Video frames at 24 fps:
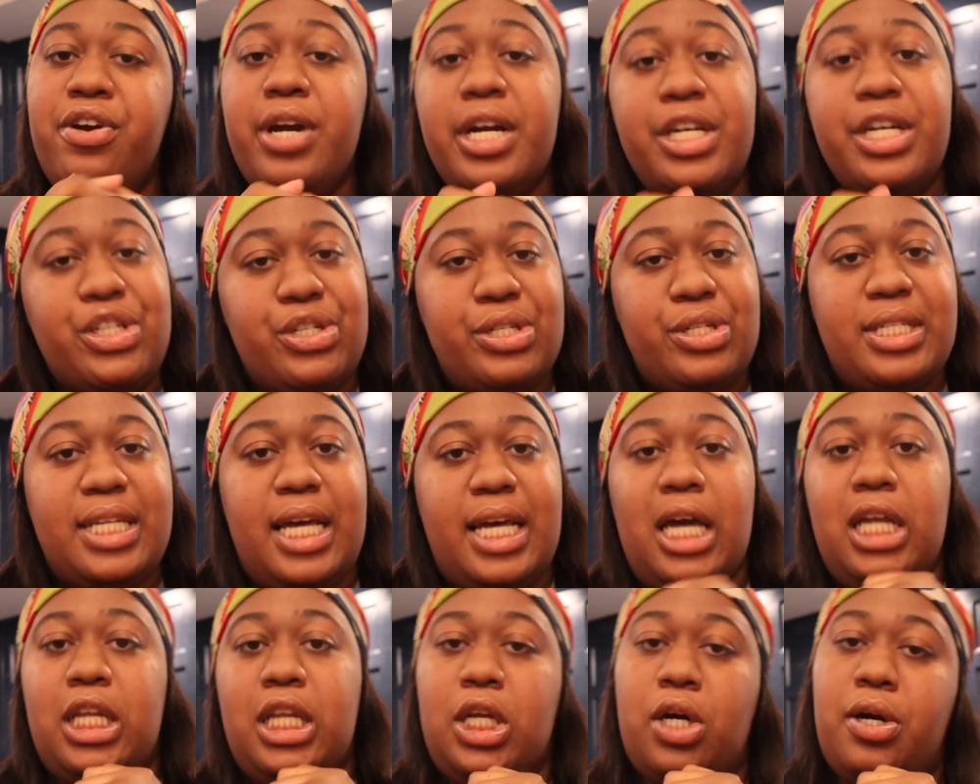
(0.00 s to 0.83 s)
you're
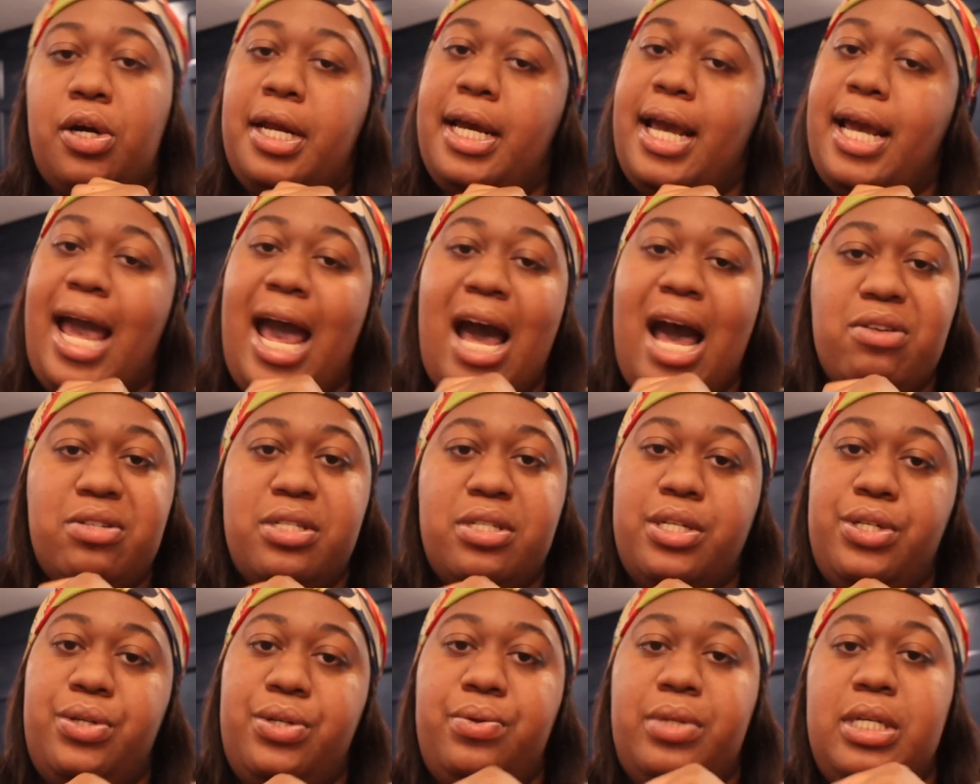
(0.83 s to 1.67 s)
interested in learning how
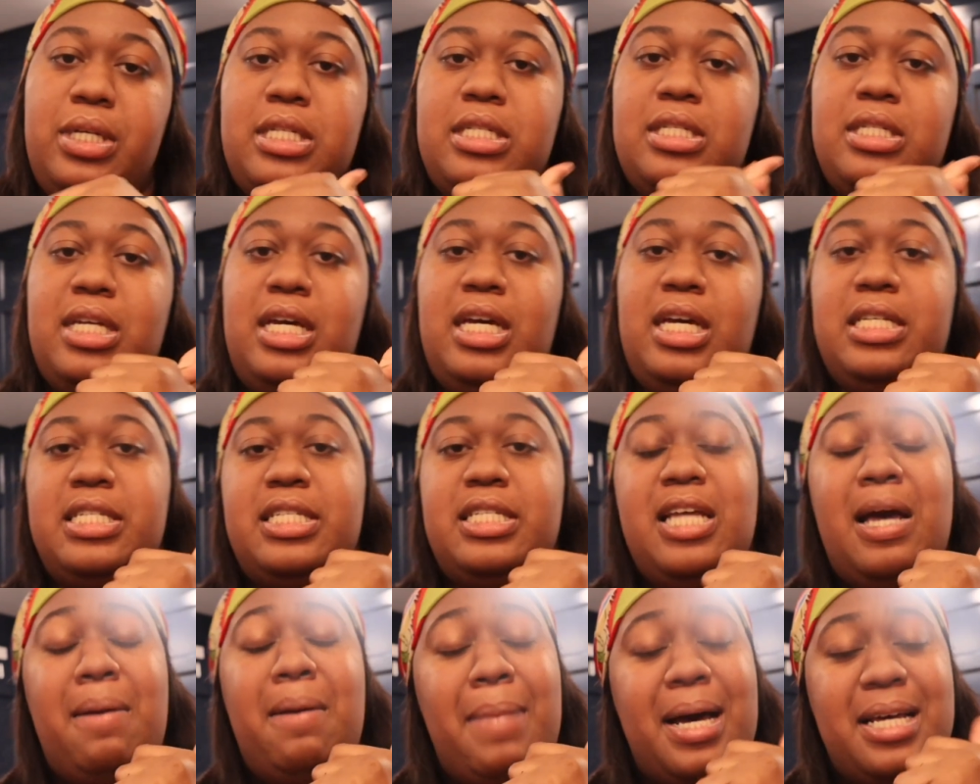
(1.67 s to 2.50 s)
to do these things
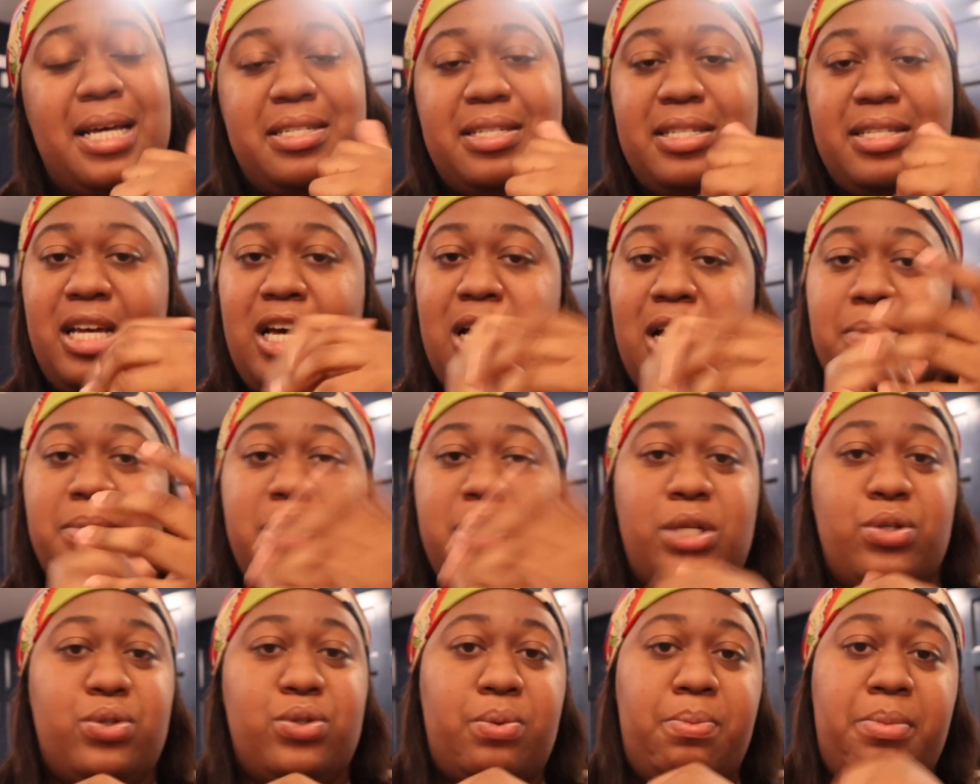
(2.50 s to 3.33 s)
step by step,
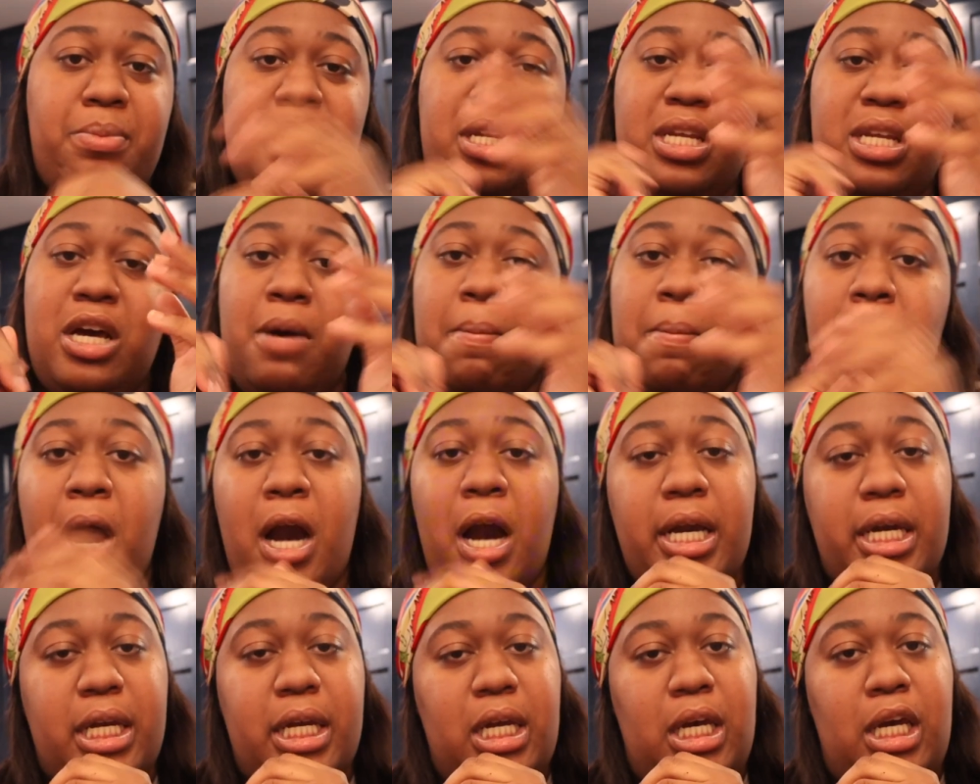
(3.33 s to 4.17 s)
social media
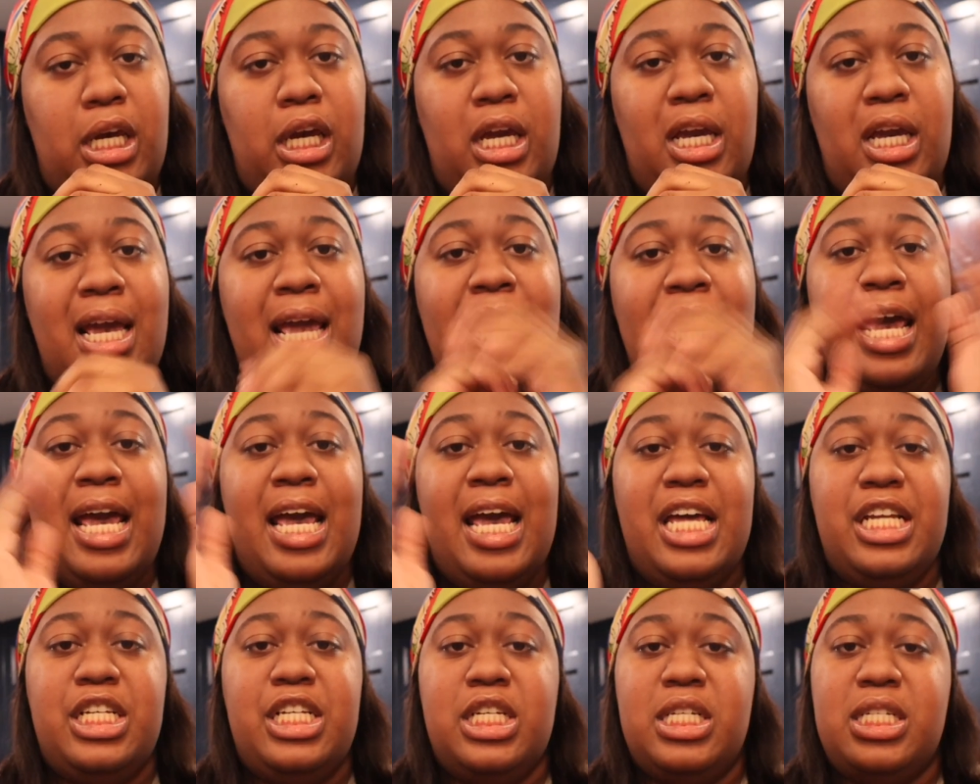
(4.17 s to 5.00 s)
marketing,
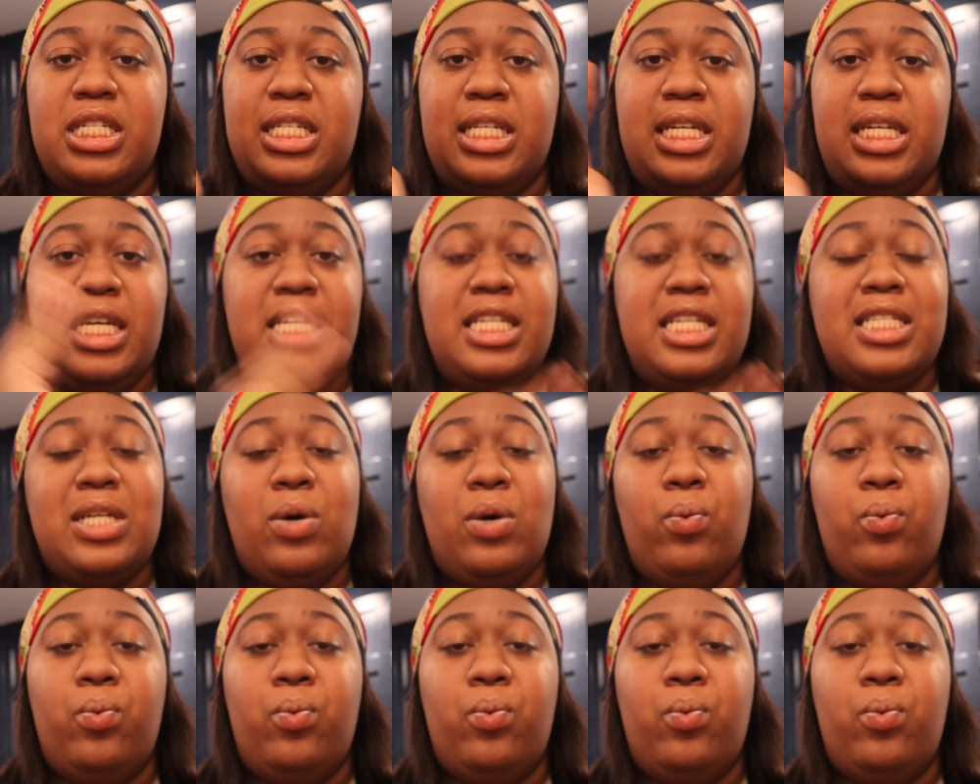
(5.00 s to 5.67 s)
and just need